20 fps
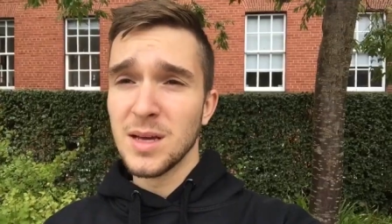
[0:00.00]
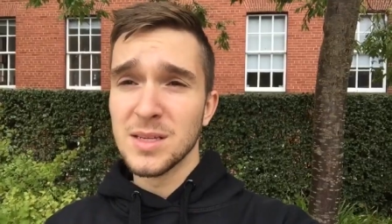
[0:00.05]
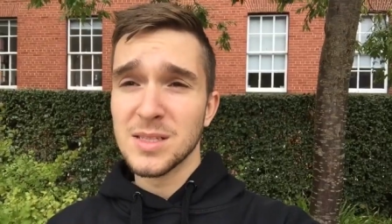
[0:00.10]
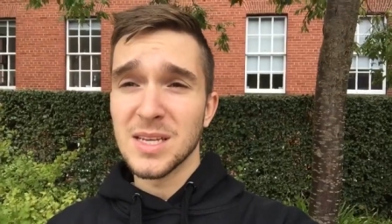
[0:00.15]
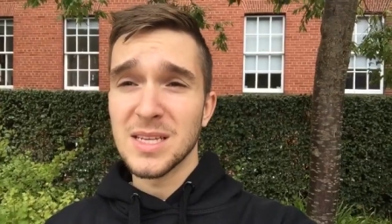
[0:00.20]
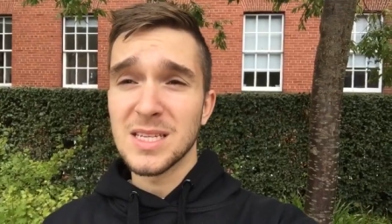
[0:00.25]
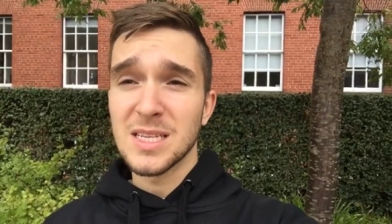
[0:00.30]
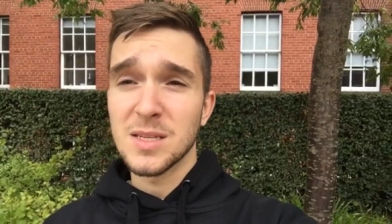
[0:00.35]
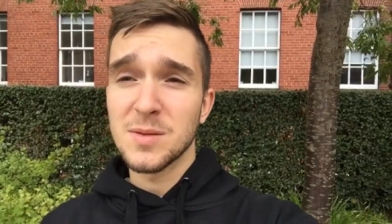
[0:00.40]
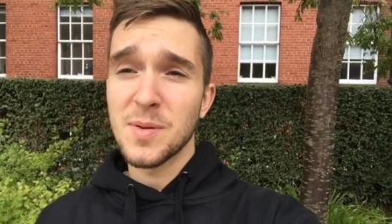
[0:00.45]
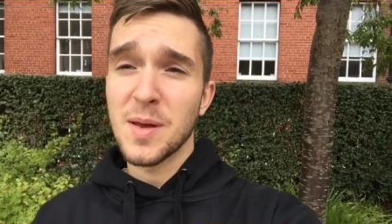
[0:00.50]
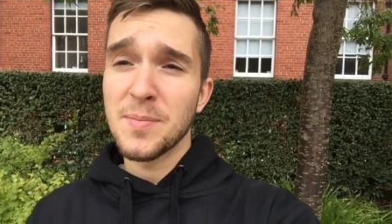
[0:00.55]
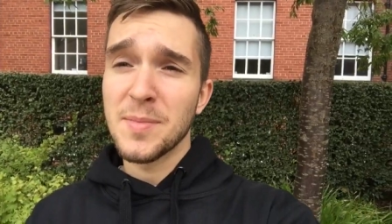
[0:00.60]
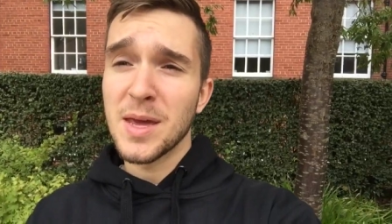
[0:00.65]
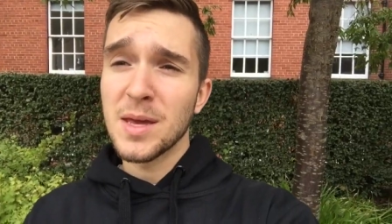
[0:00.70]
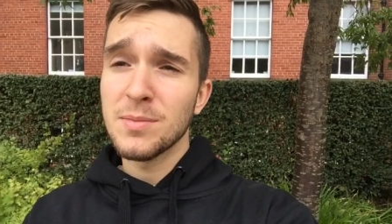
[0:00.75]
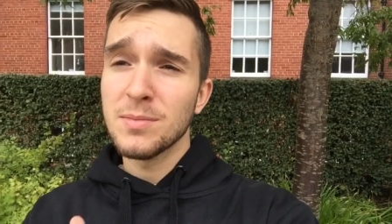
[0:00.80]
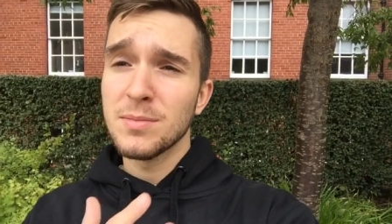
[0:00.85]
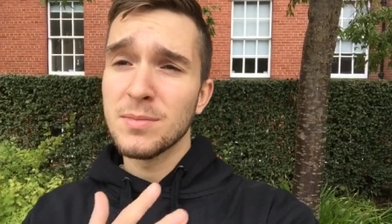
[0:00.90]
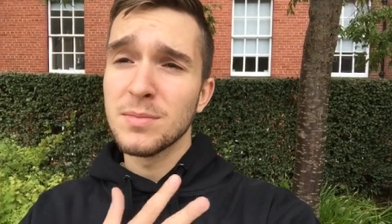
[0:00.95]
So this has been
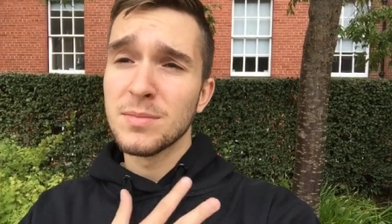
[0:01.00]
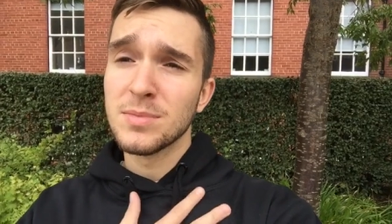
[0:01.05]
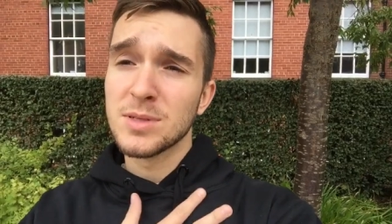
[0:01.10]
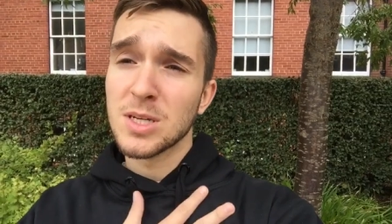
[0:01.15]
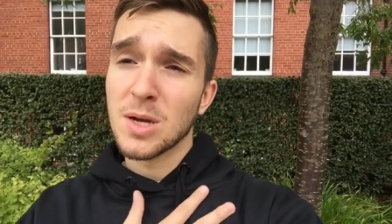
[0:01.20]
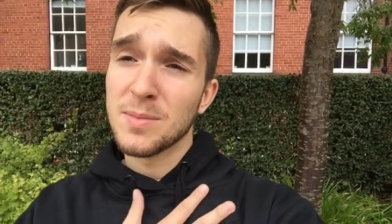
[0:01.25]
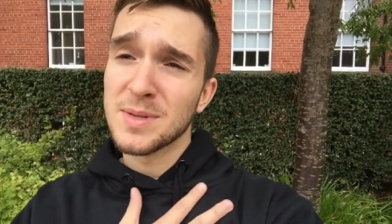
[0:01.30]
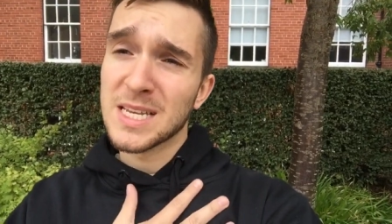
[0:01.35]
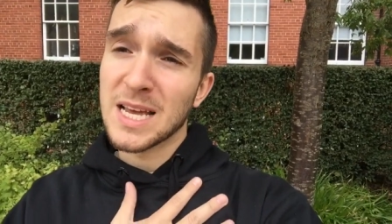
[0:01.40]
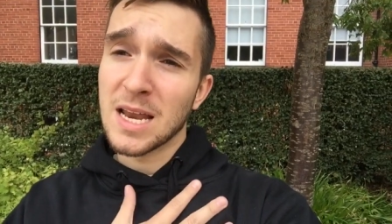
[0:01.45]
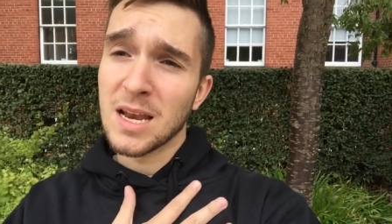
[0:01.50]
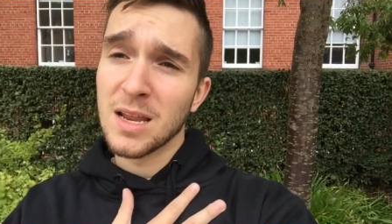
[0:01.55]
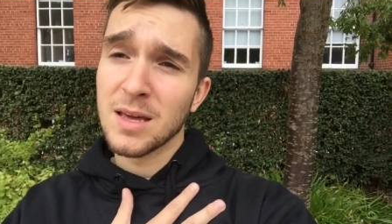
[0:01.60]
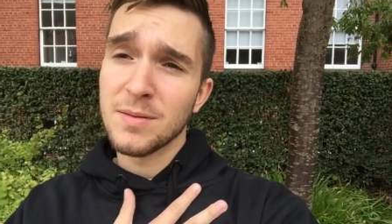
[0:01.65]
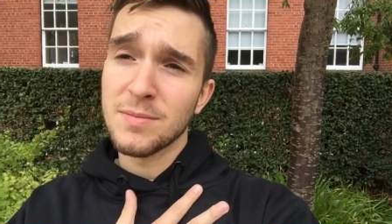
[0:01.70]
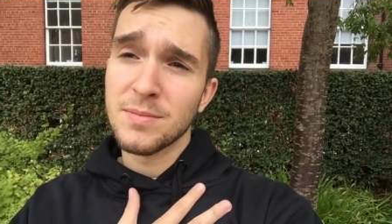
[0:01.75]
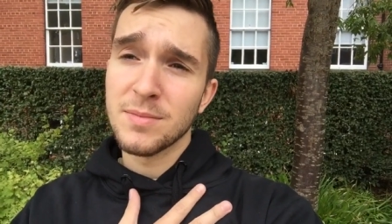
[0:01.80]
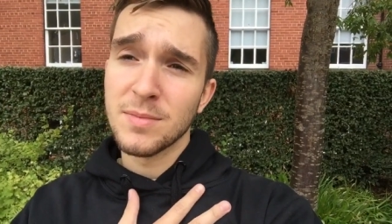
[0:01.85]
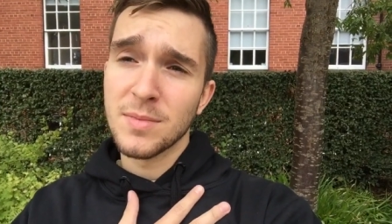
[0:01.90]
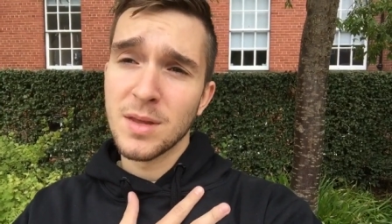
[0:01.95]
me, Thomas
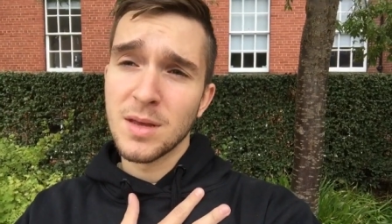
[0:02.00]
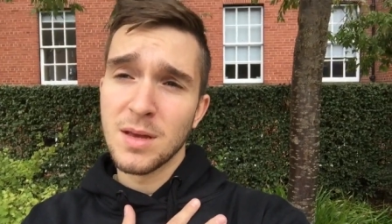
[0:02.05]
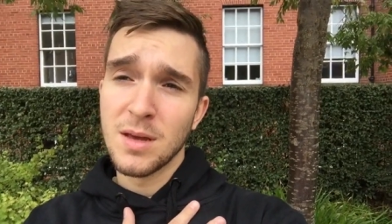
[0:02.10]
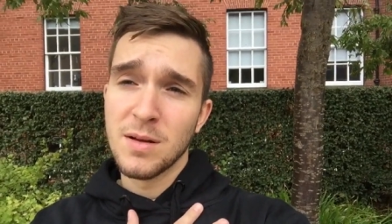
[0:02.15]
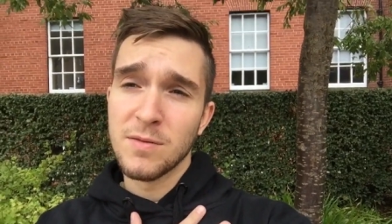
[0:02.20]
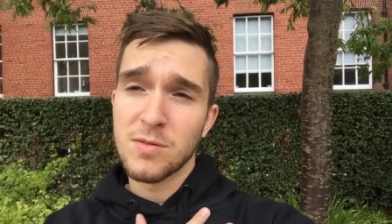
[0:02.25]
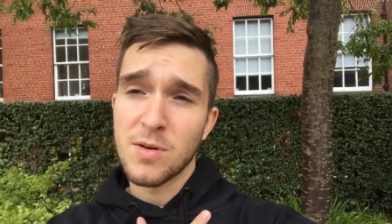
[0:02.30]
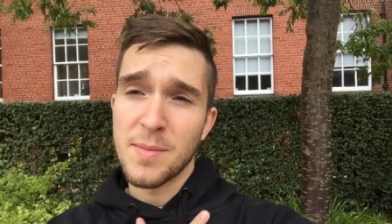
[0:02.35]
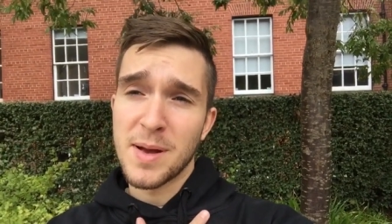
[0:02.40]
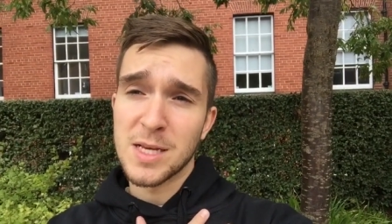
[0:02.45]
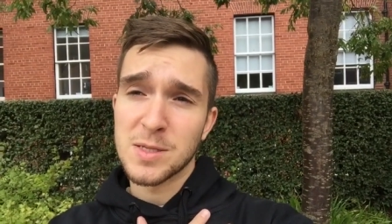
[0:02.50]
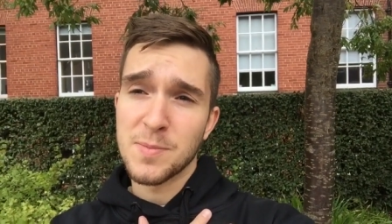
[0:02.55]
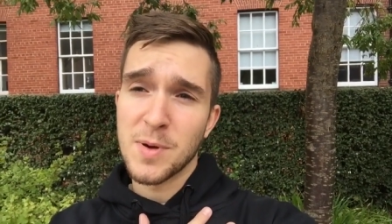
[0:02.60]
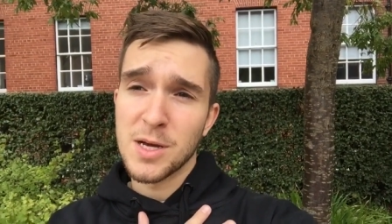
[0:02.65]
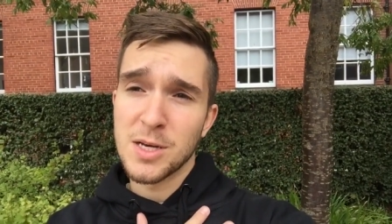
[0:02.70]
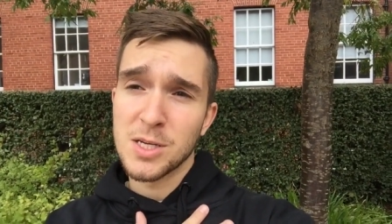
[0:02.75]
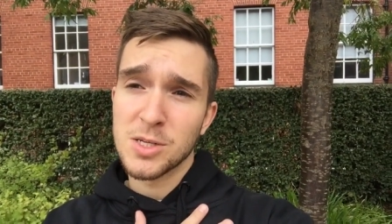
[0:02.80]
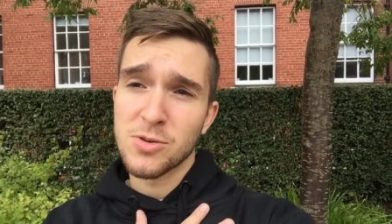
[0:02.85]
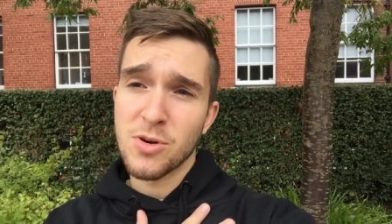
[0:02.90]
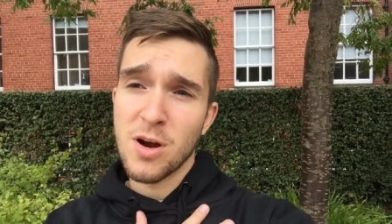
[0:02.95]
Henley, from
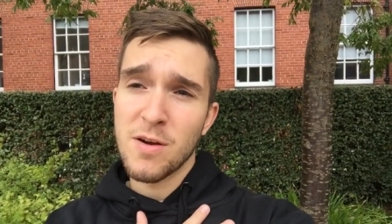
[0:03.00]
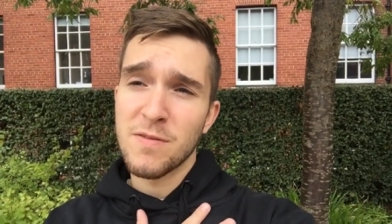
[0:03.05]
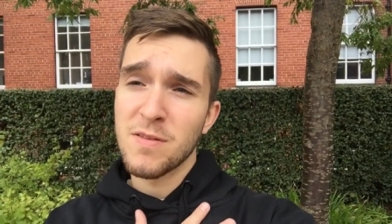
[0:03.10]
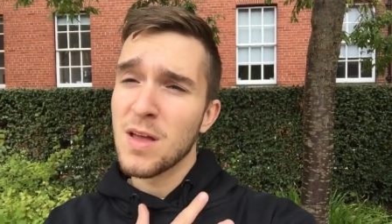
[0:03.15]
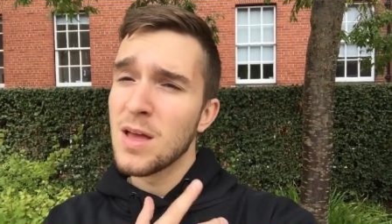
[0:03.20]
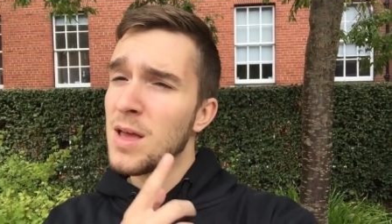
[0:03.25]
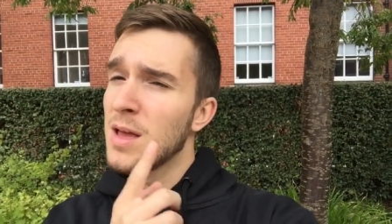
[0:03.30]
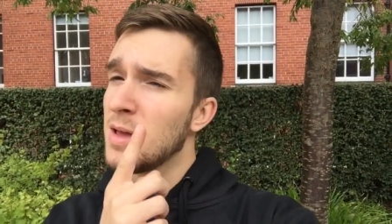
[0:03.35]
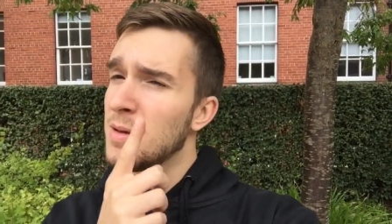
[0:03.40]
Asperger's Grove.